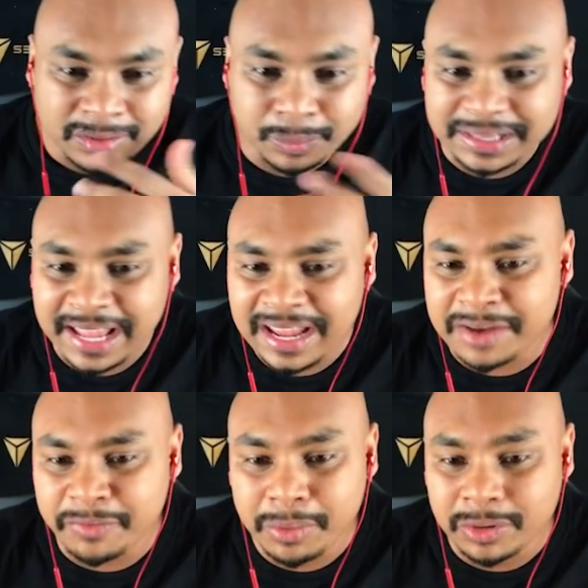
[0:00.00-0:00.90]
We thank
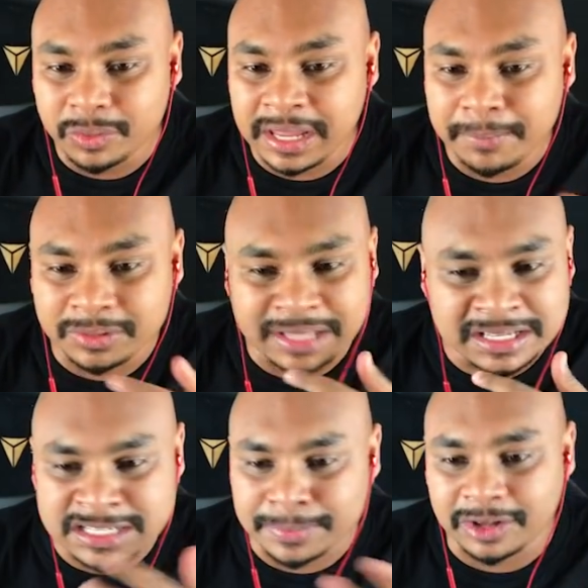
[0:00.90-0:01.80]
everyone who came to text us
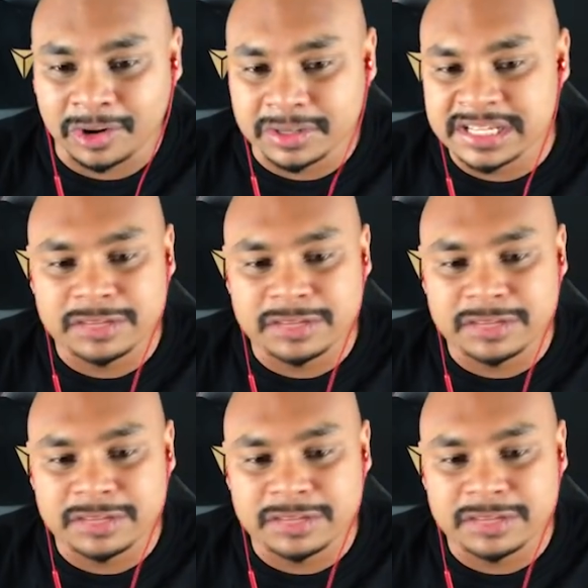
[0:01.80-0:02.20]
about the concerns.